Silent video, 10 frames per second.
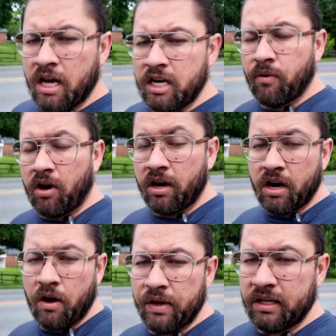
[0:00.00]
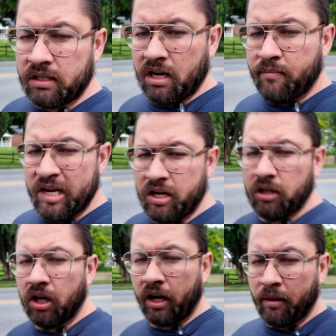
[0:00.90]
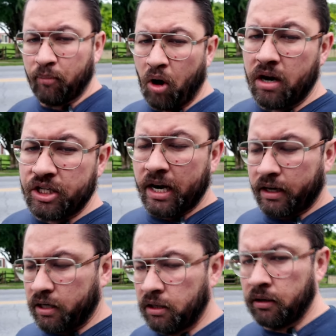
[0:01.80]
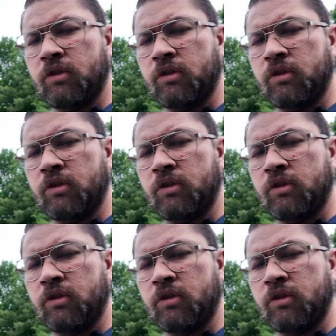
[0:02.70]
and you already know that it's going to be a good looking project.